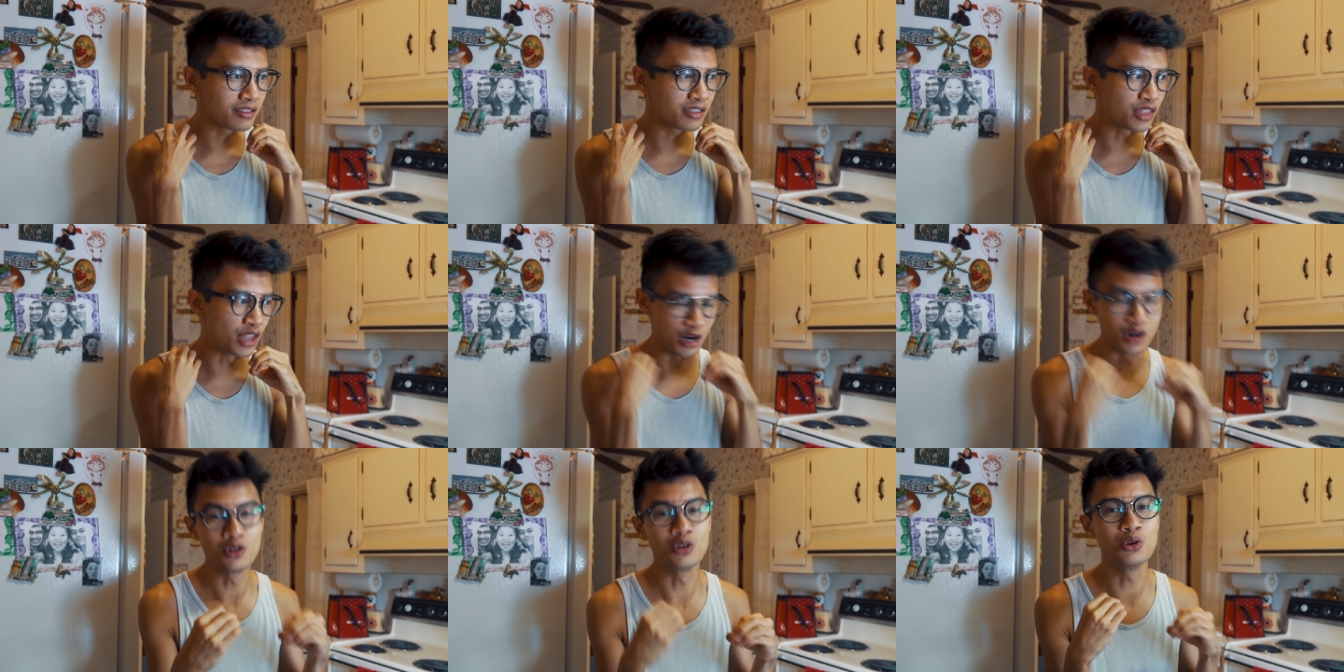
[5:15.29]

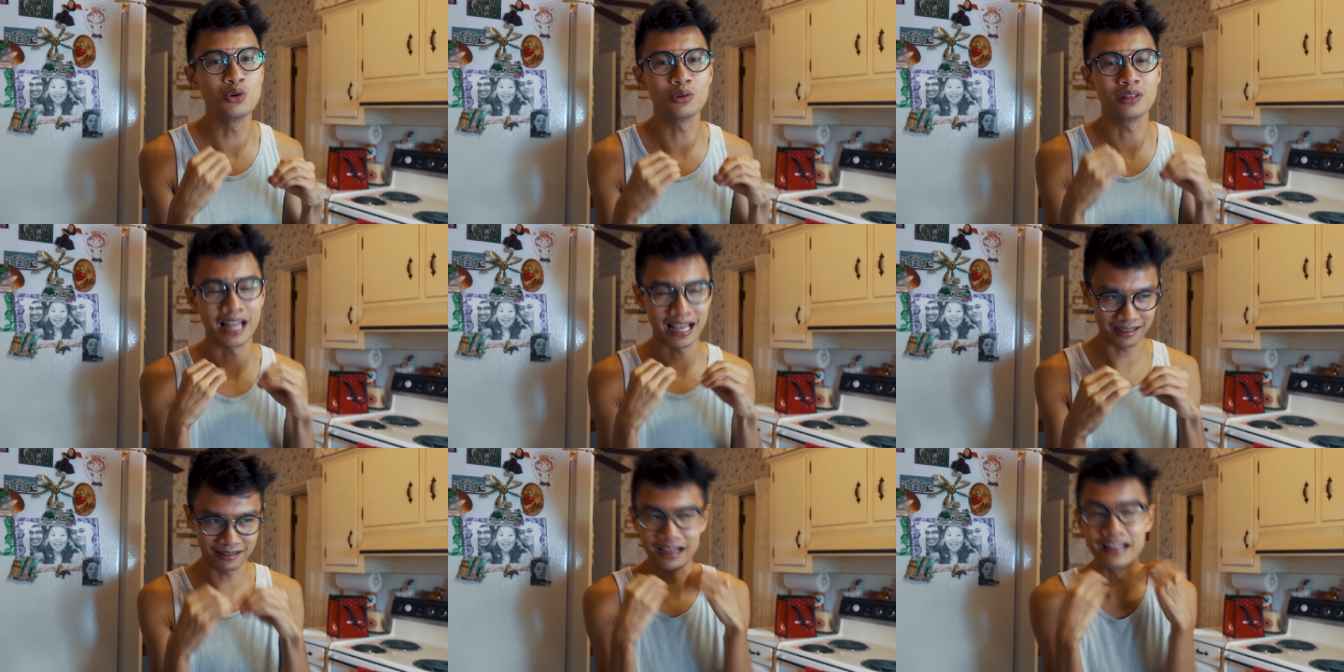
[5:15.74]
their new,
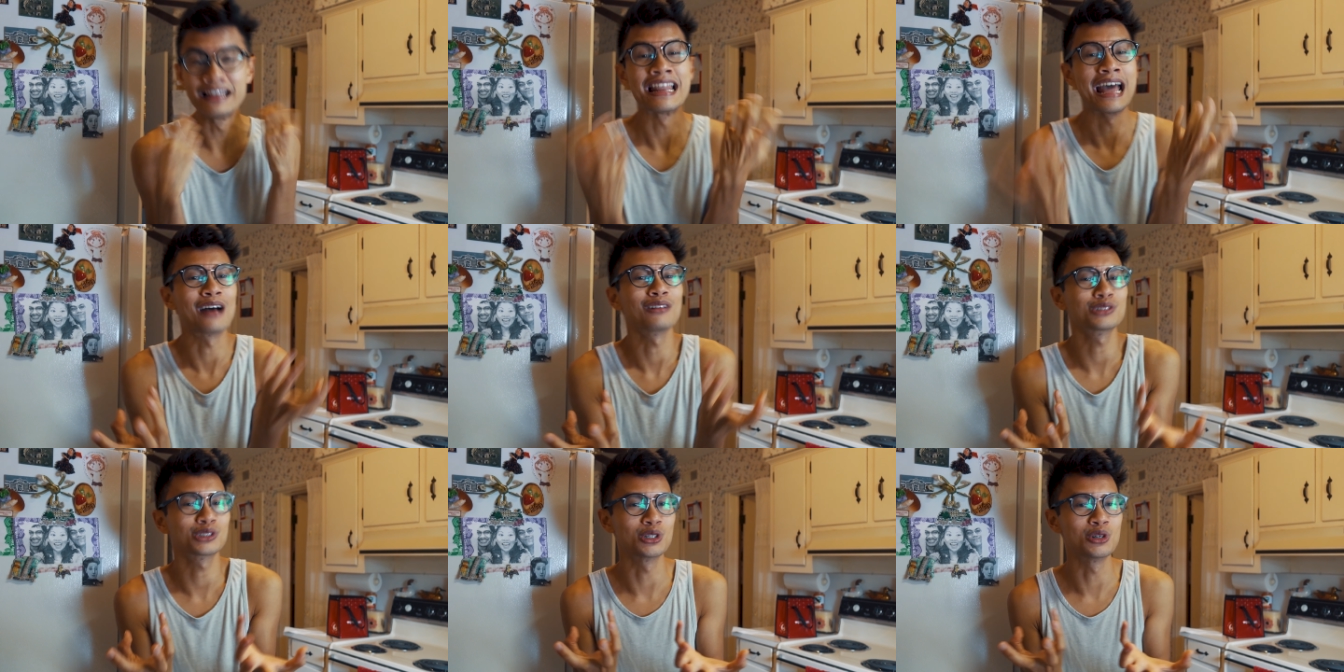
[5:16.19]

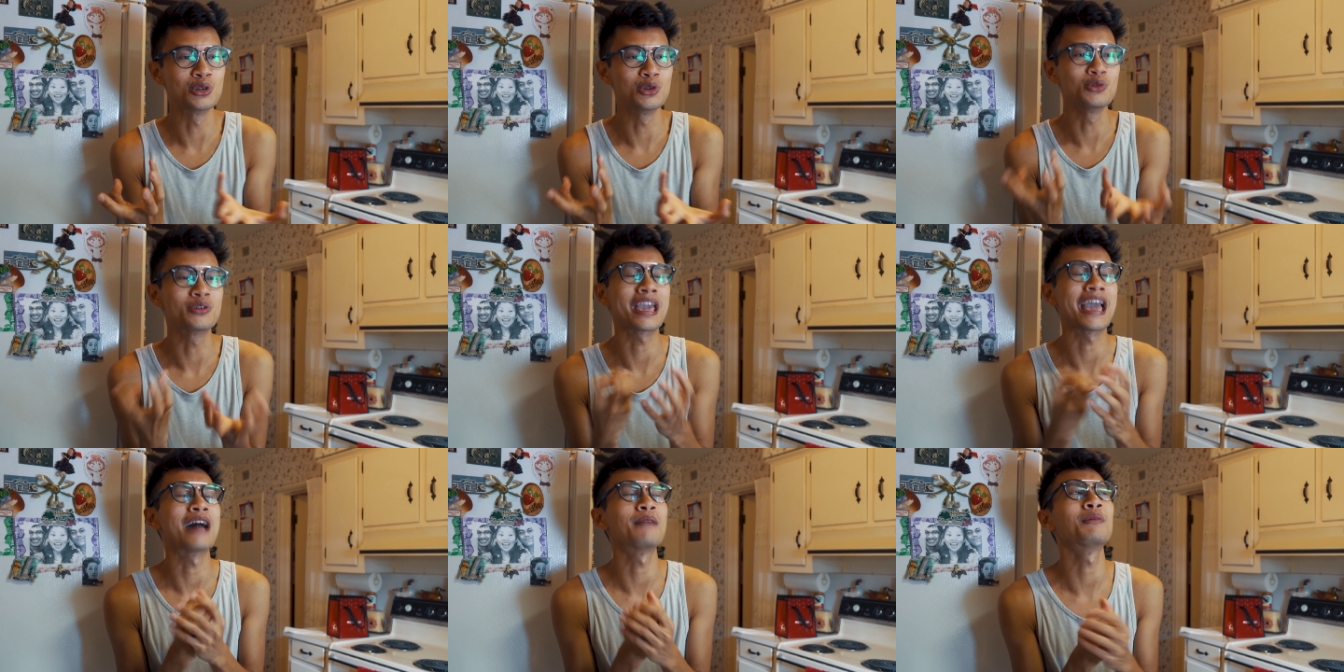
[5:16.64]
announced their
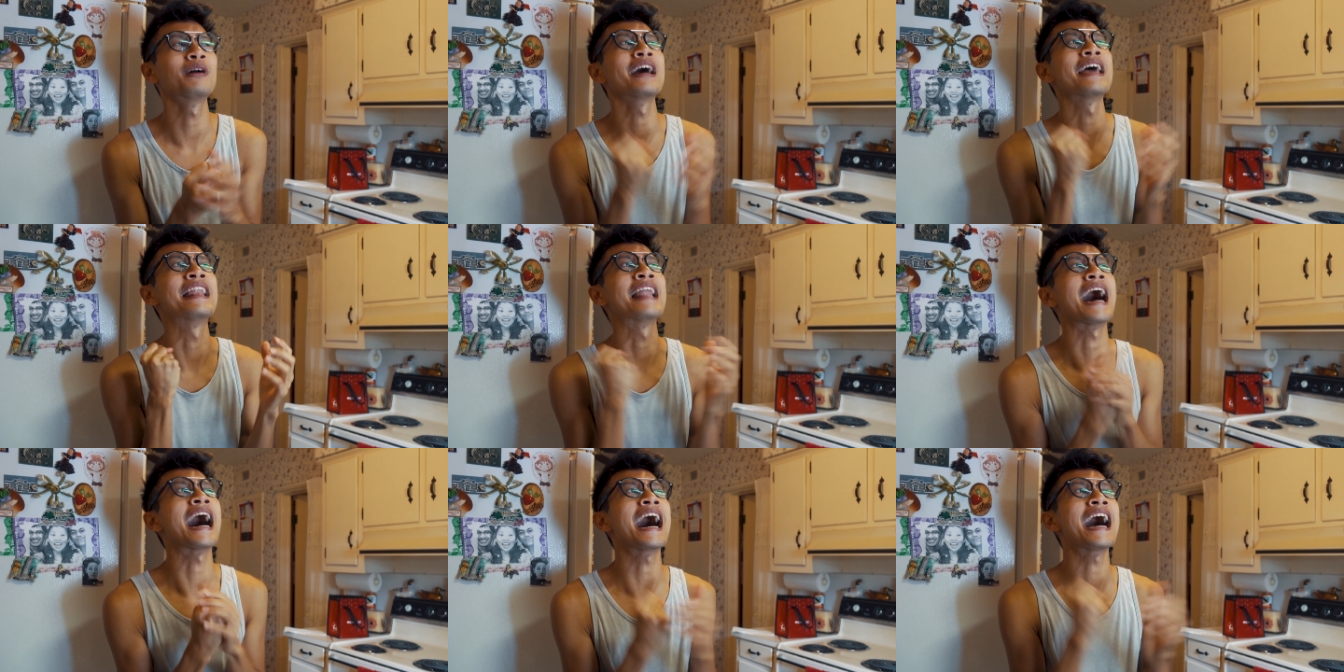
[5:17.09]
new camera,
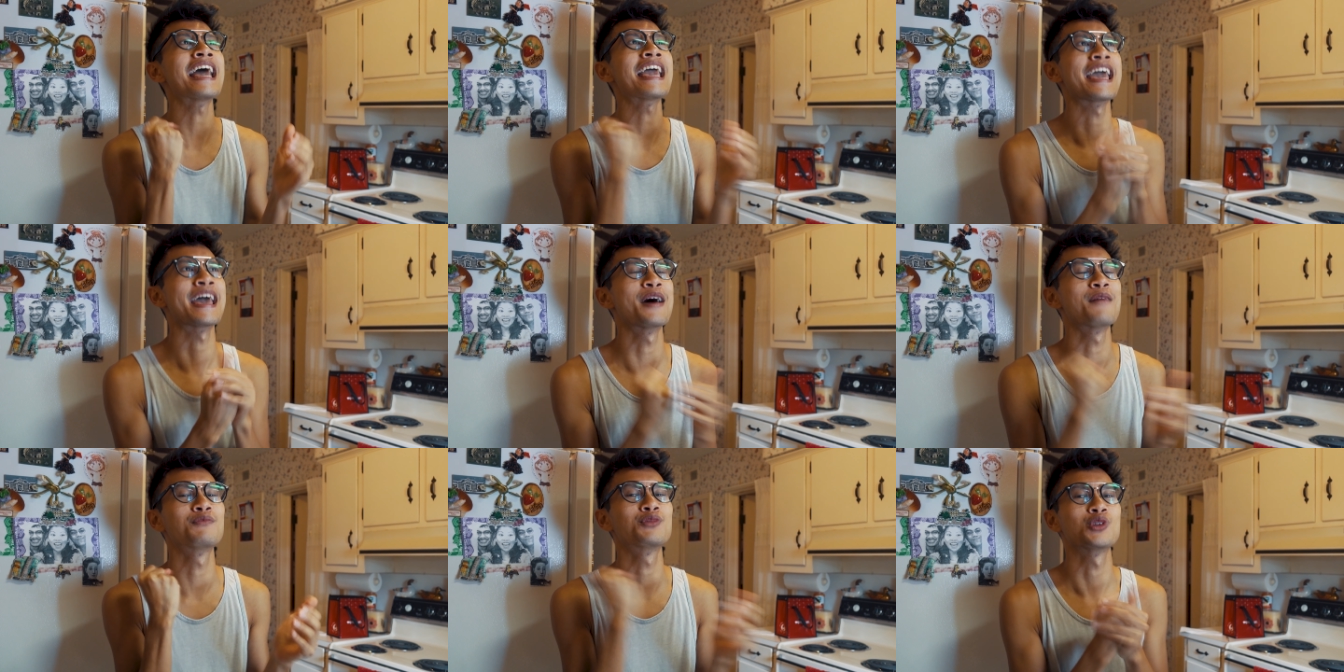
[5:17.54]
and I
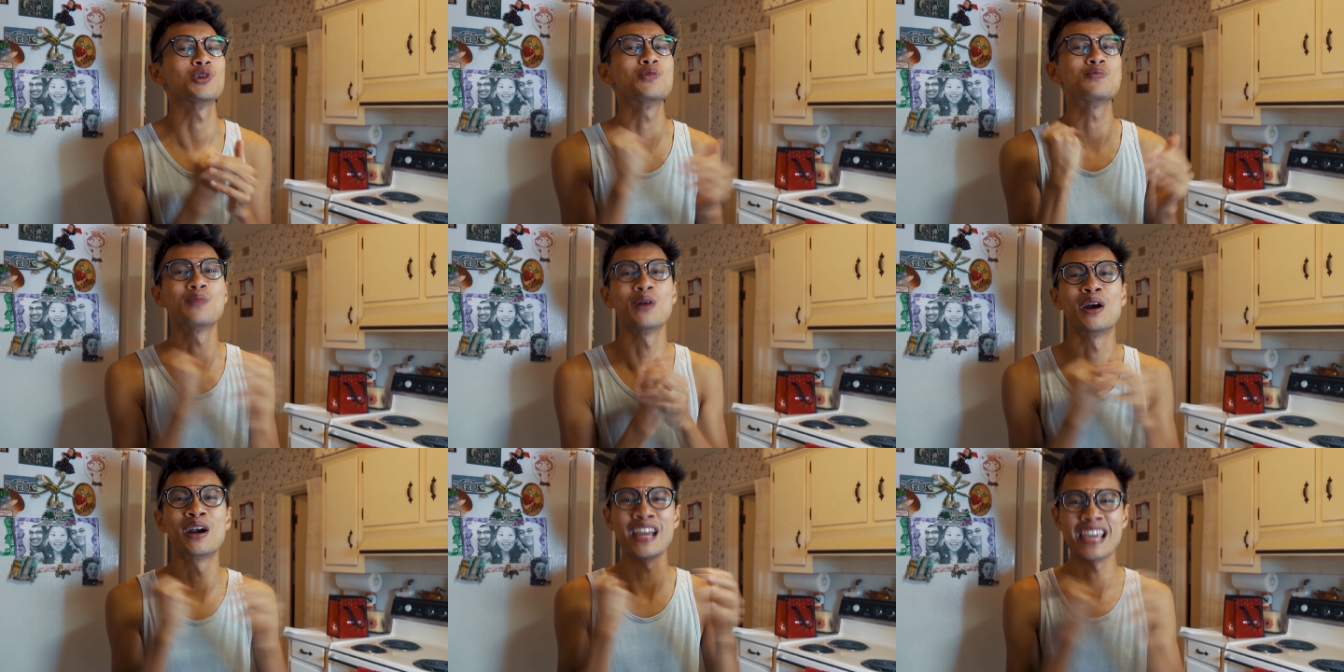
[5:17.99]
am
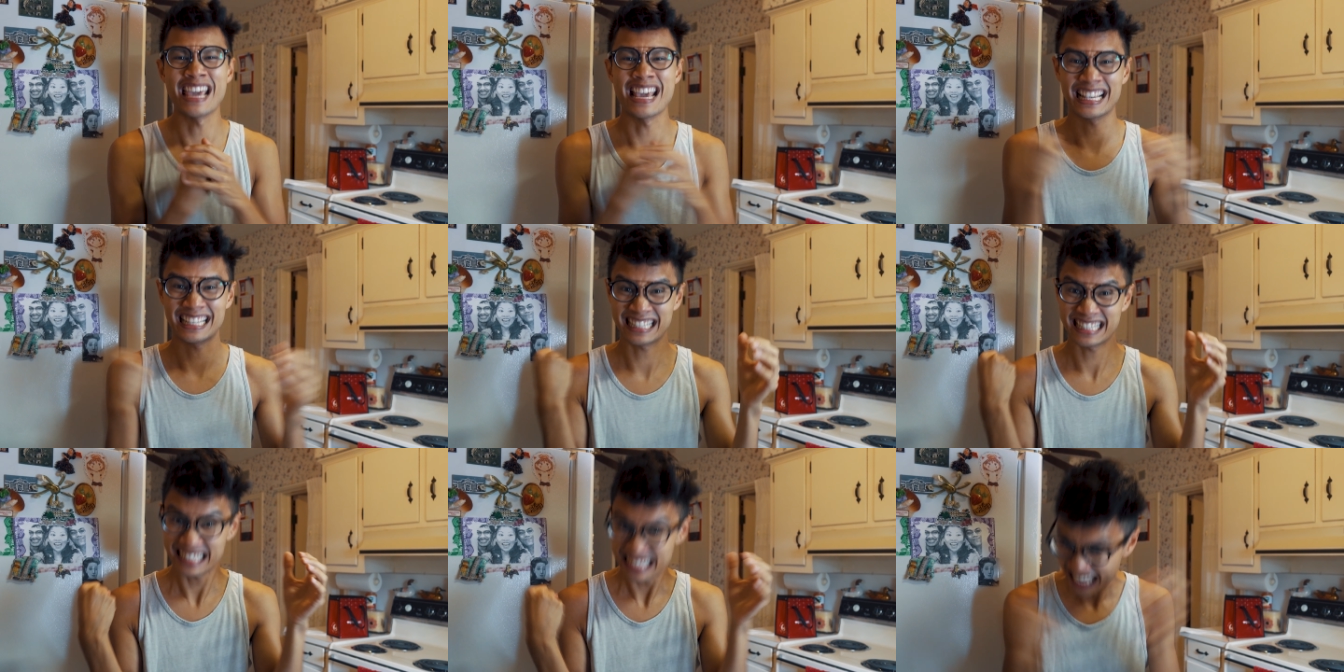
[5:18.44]
super
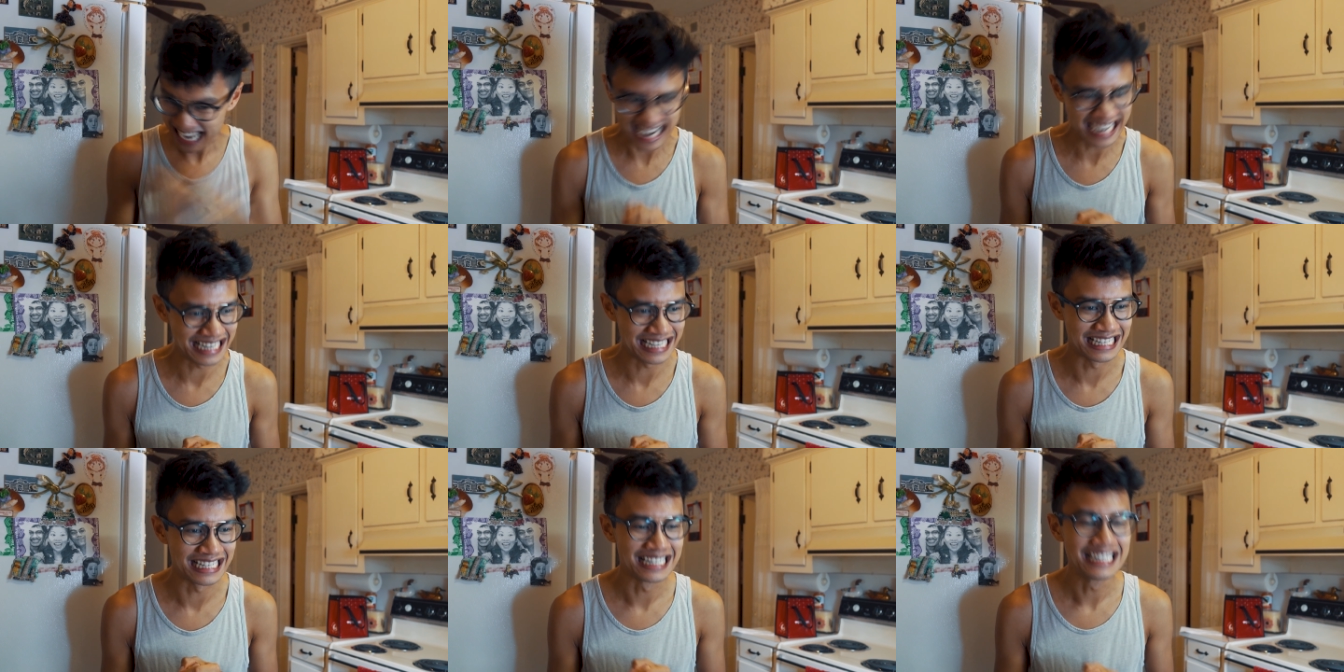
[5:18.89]

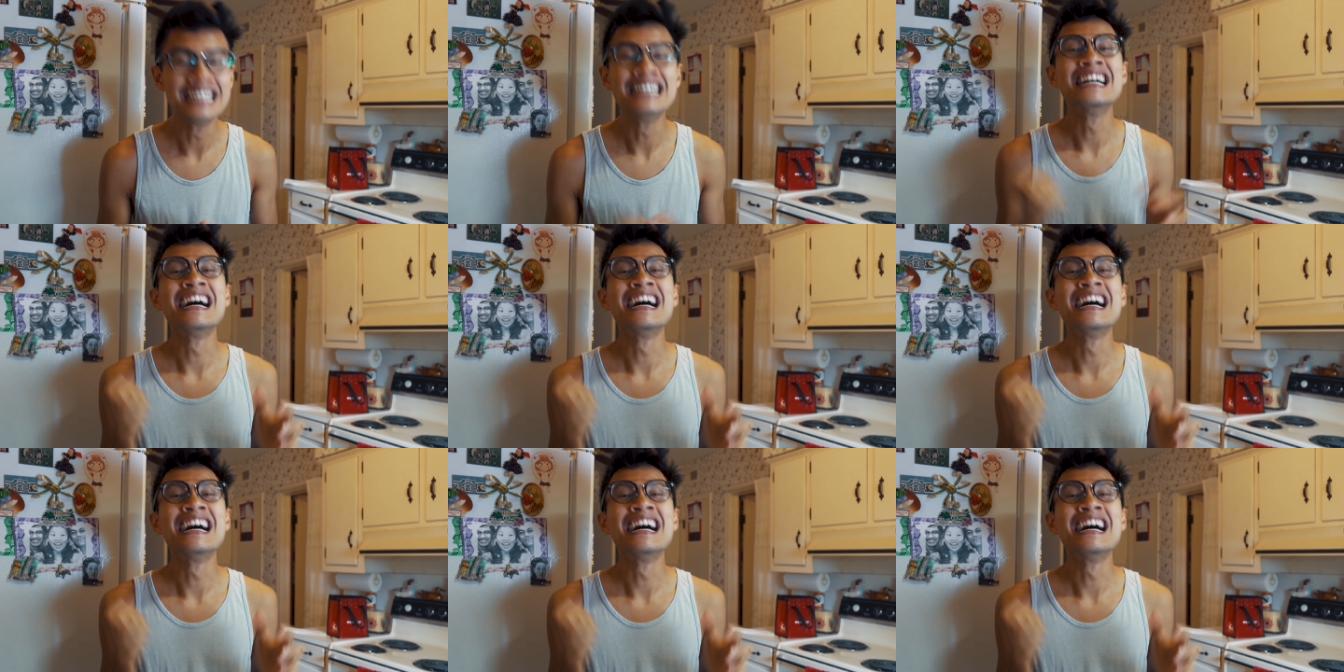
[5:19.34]
excited.